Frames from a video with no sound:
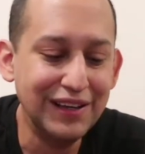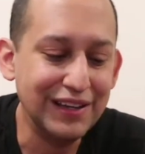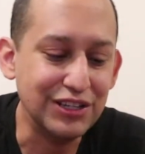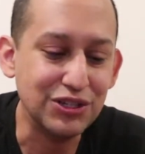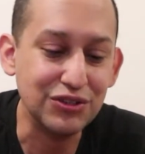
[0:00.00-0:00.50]

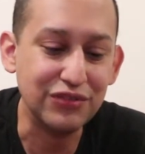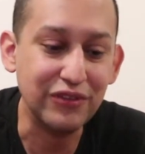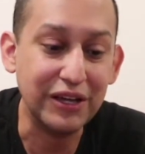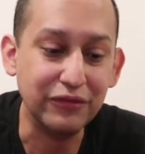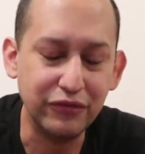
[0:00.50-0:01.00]
It shows a
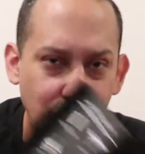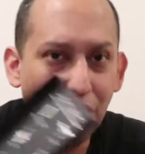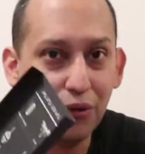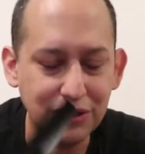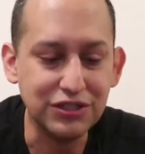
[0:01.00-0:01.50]
Phantom
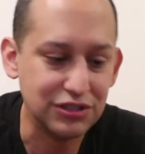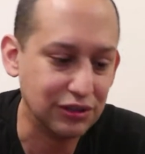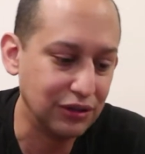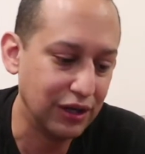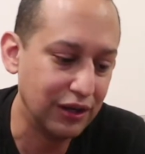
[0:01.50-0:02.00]
4, which is
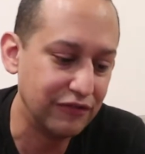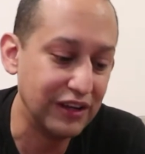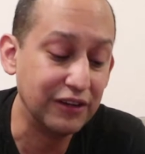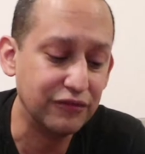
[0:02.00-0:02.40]
a Phantom